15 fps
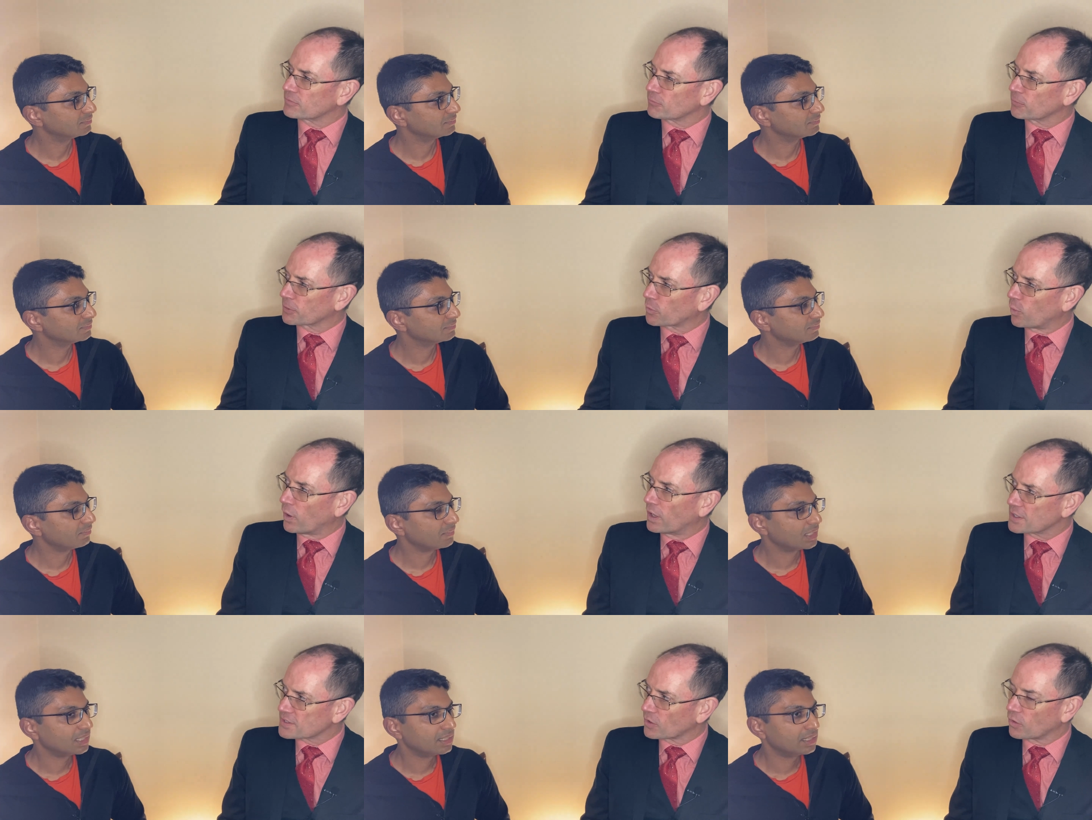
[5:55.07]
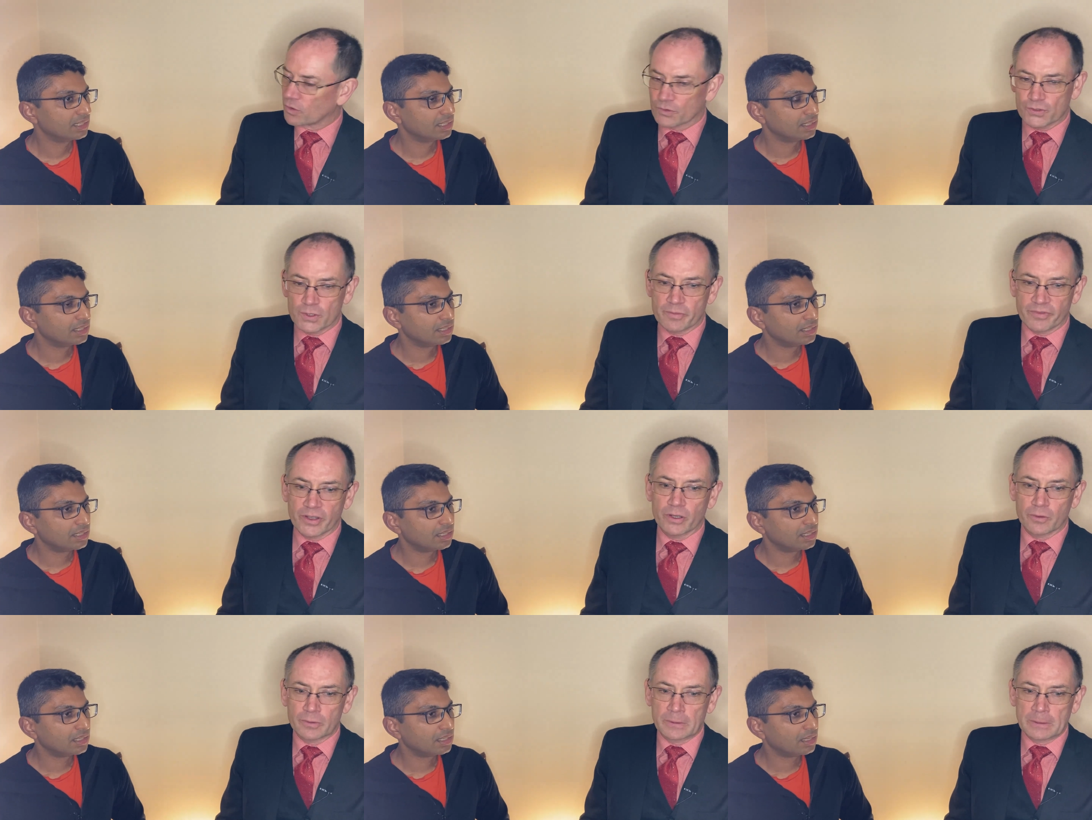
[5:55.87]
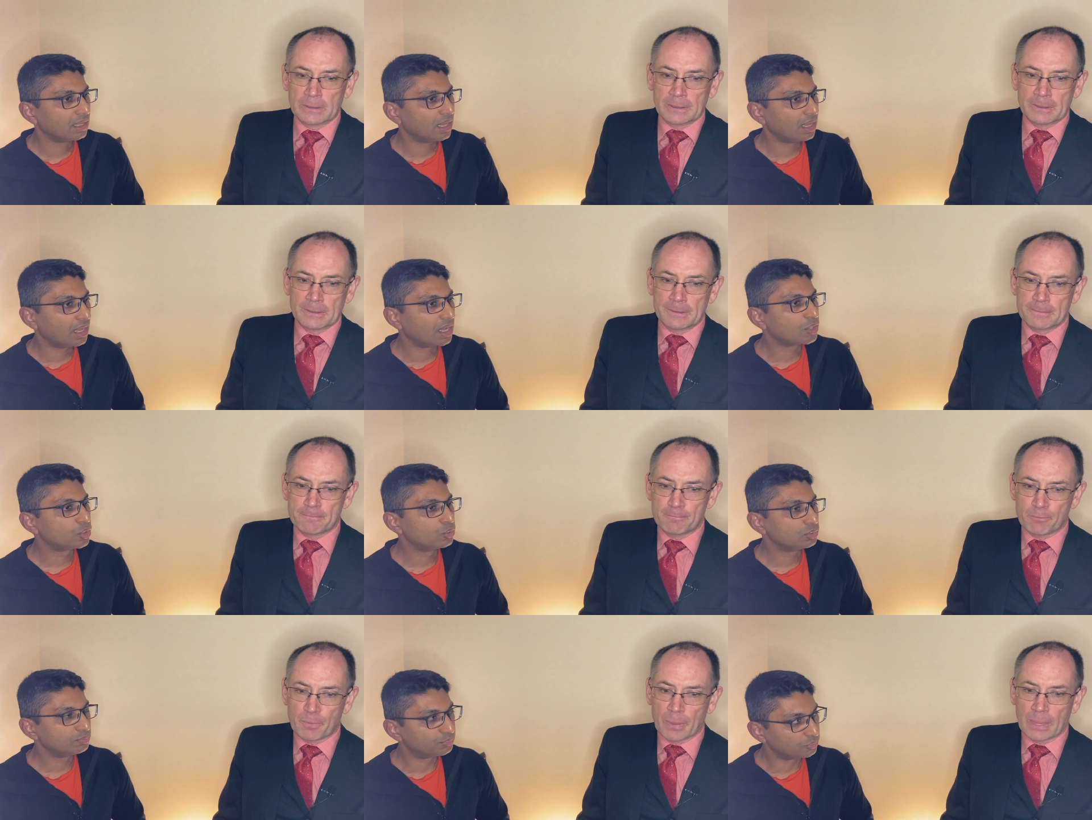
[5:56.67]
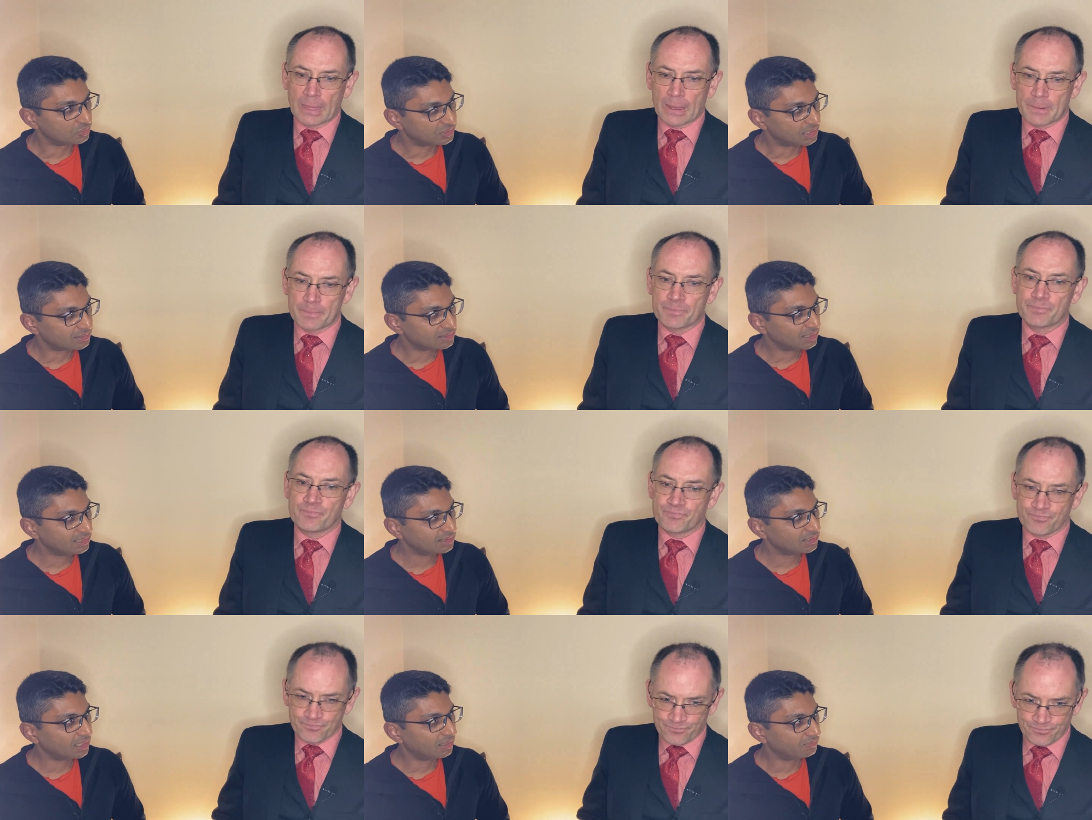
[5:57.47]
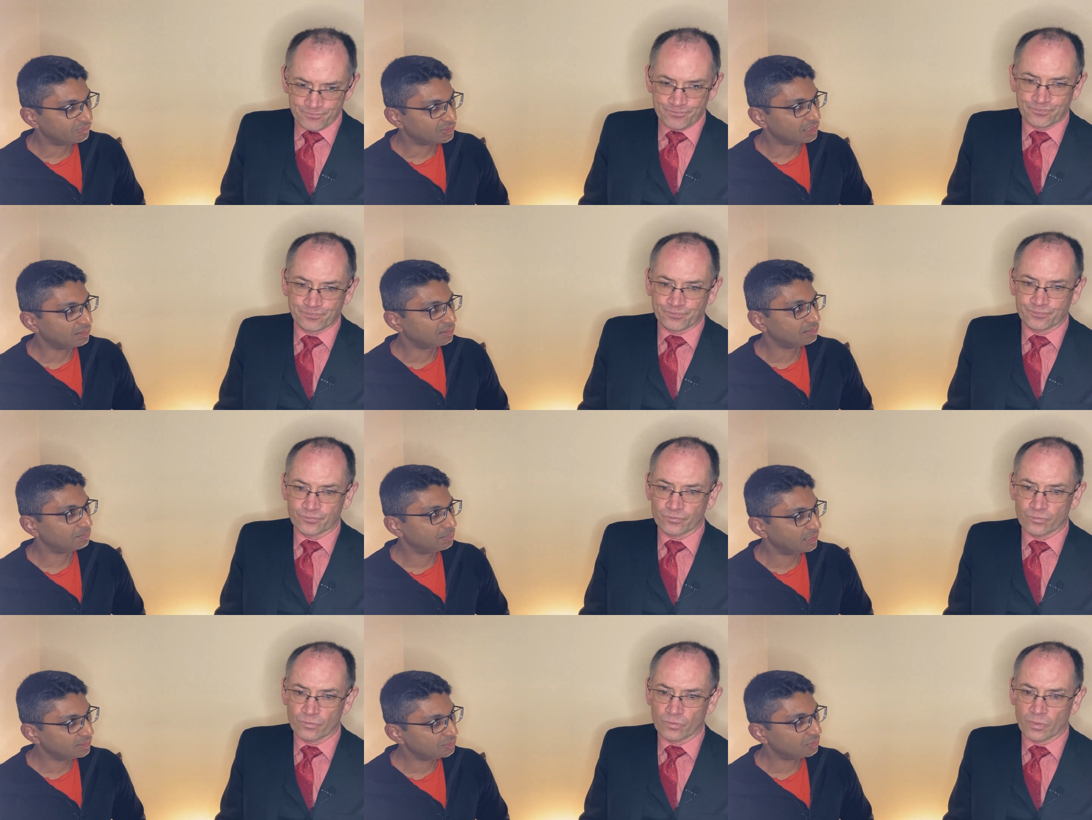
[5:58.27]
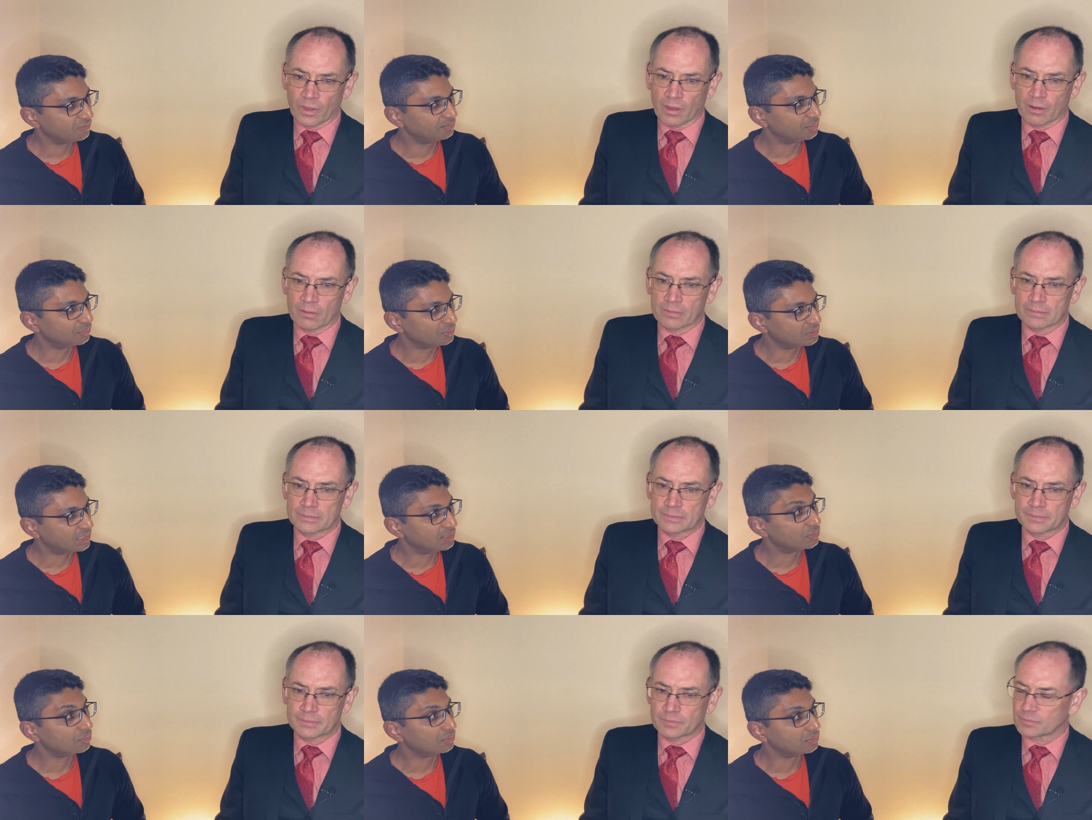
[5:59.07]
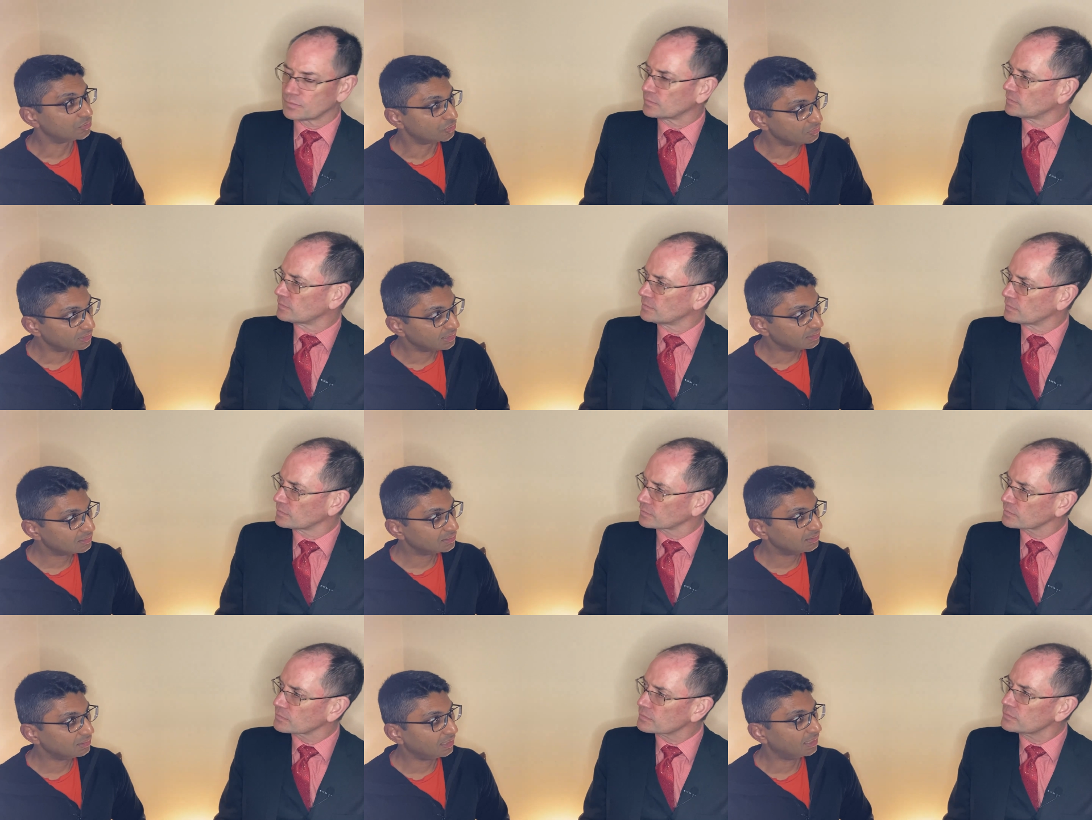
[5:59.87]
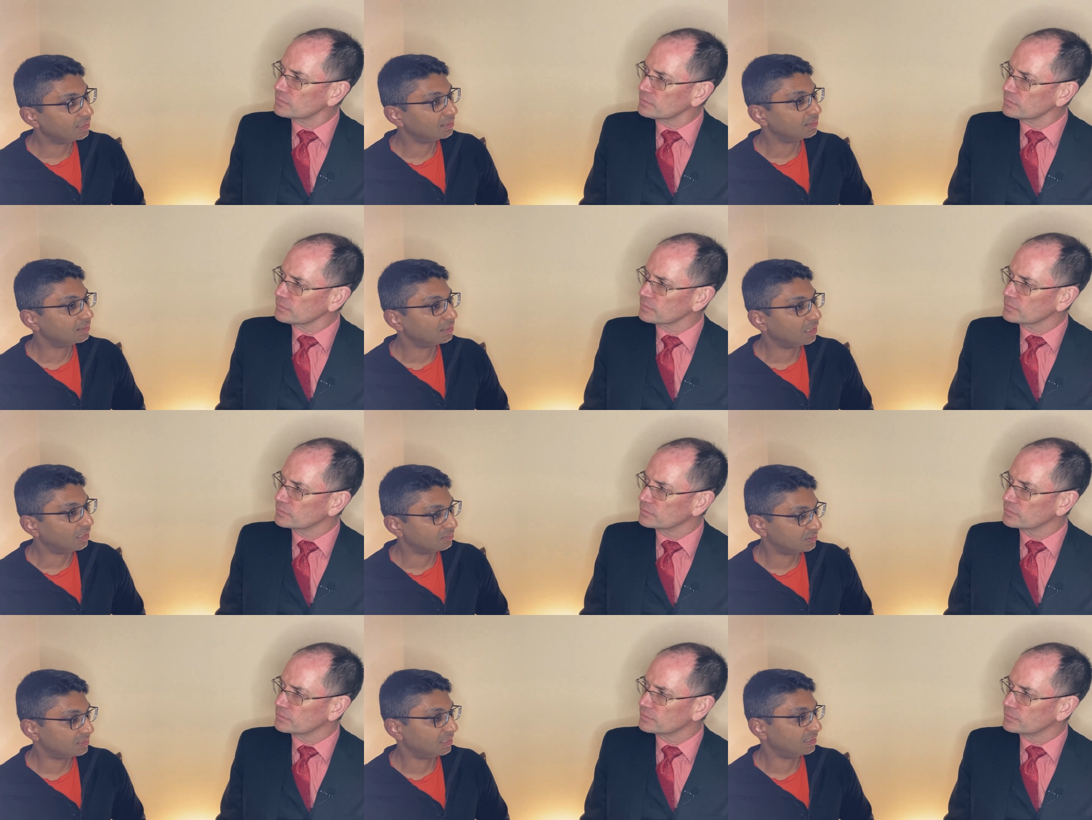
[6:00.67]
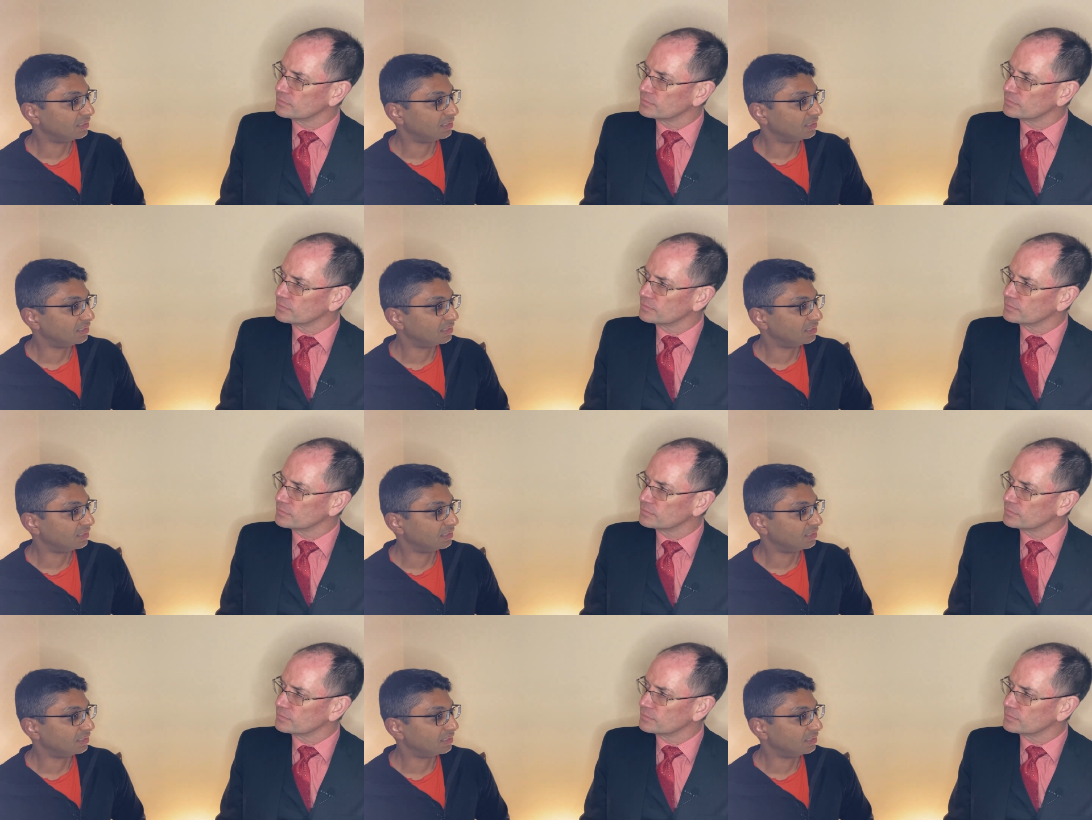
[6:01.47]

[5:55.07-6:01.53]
Speaker 1: requires a long-term view. A good board does that. Mm-hmm. I've seen plenty of boards that don't do that, and I'd say